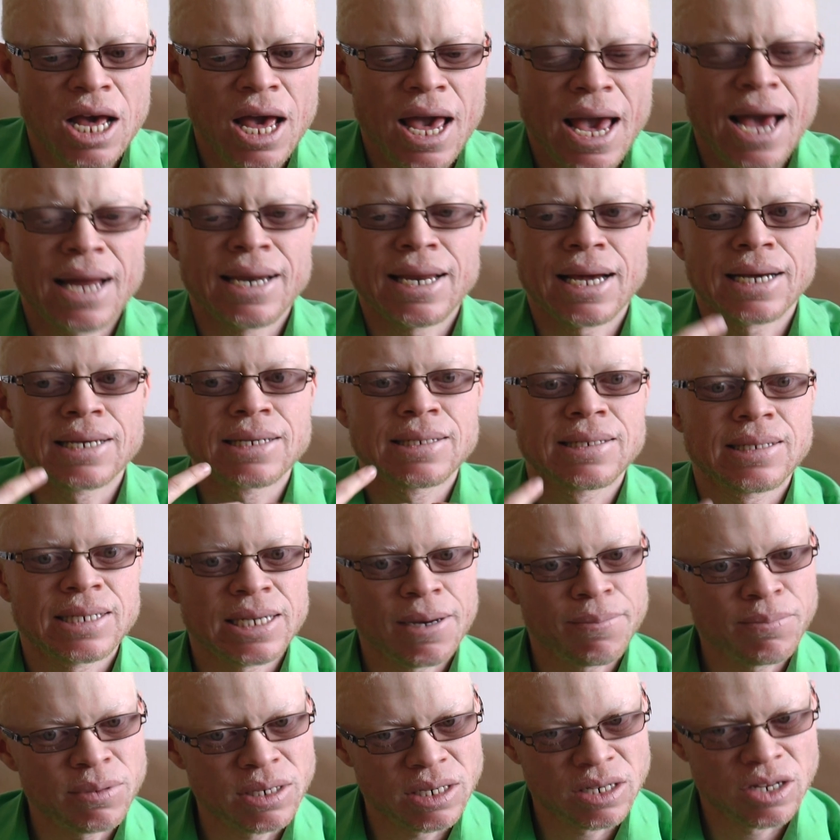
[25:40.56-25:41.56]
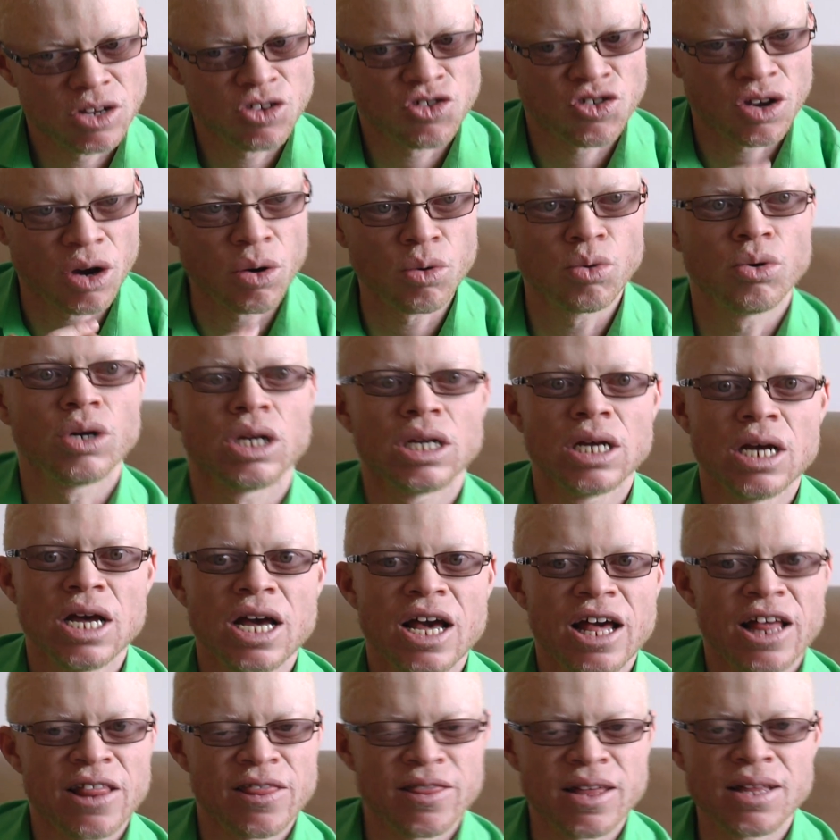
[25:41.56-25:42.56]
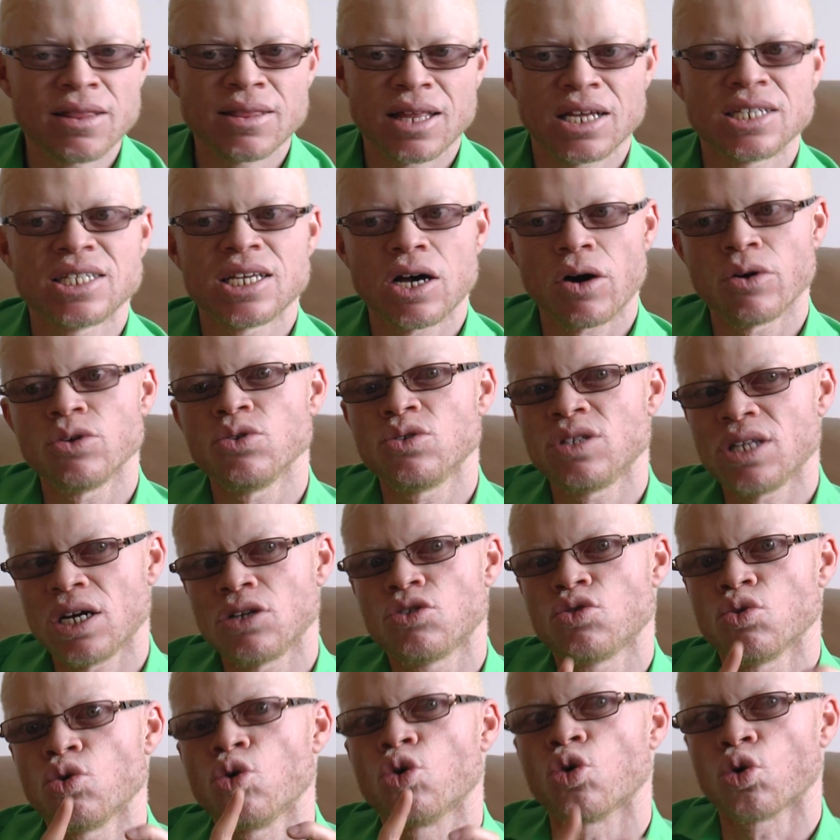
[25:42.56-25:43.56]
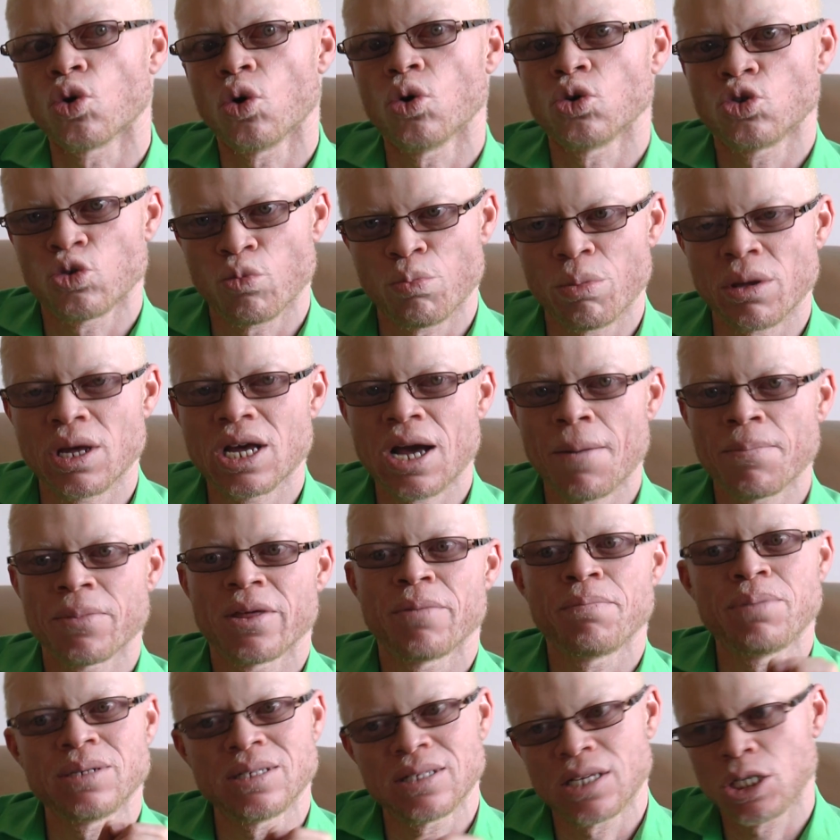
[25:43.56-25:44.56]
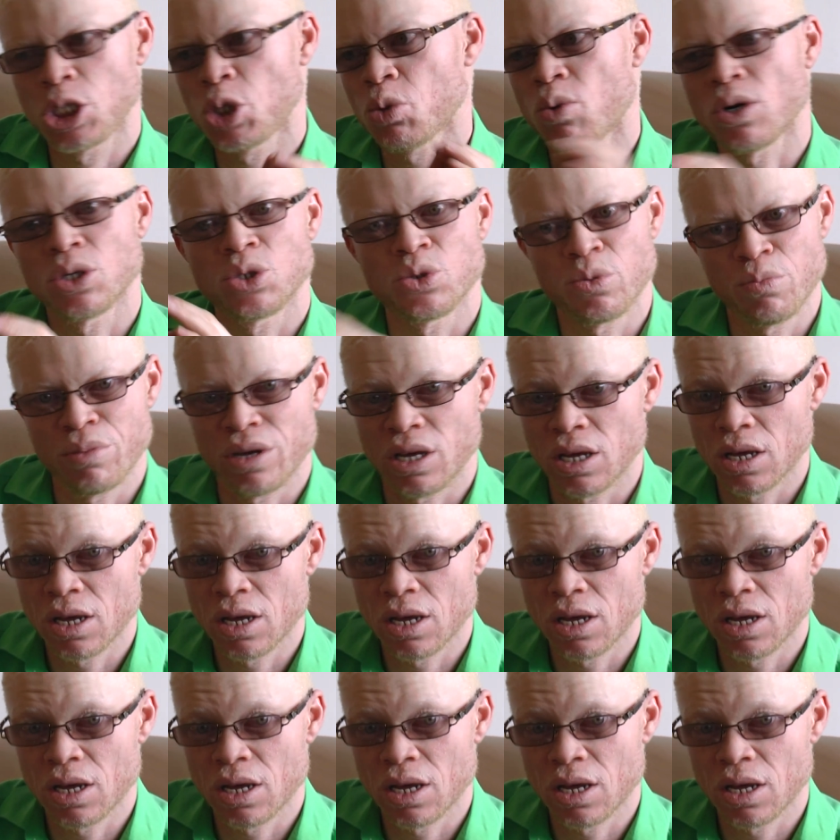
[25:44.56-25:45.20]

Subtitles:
and accept Zauri, then that's how you start to grow to become the person that you want to be.